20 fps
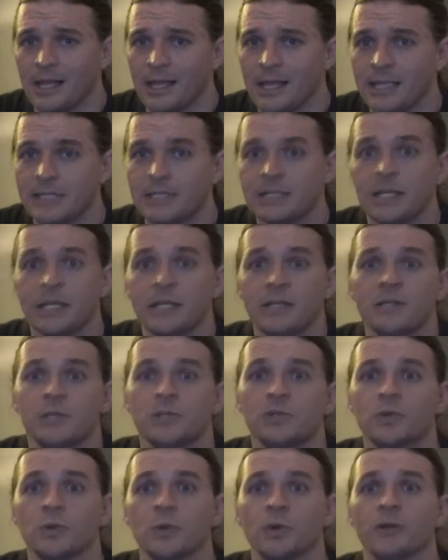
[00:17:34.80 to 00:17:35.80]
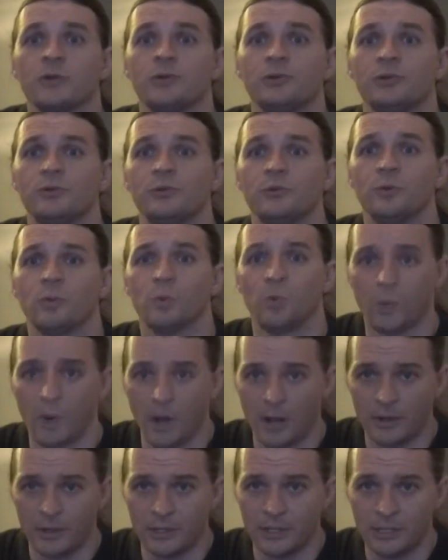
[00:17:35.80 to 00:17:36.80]
is getting the sword
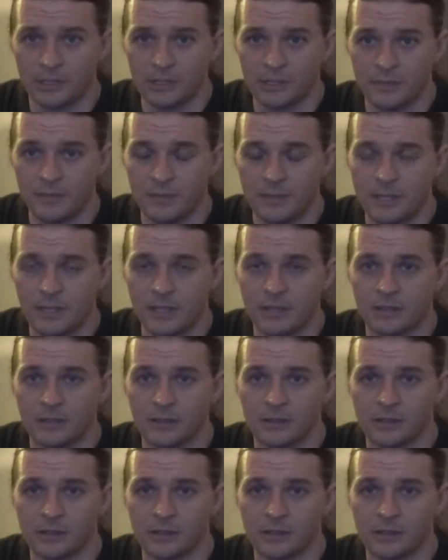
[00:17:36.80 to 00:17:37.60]
where it needs to be